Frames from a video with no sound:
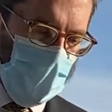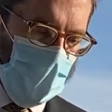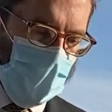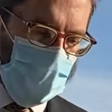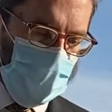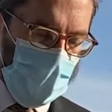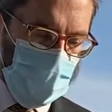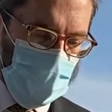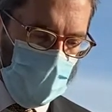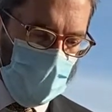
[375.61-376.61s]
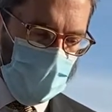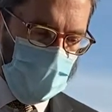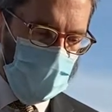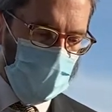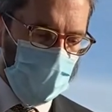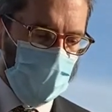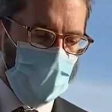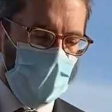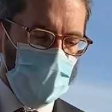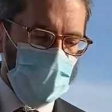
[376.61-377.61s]
all the days of my life, and
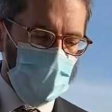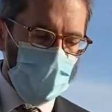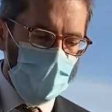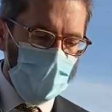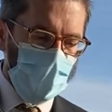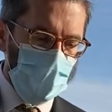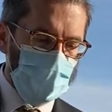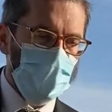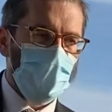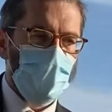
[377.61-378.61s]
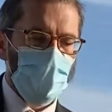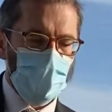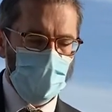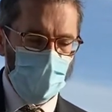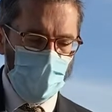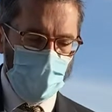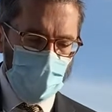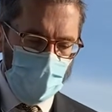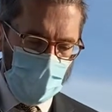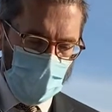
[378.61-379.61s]
I shall dwell in the house of the Lord for
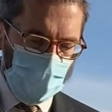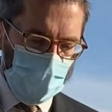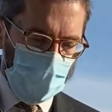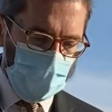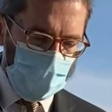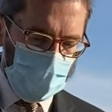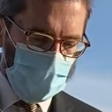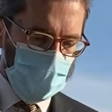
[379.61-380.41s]
many long days.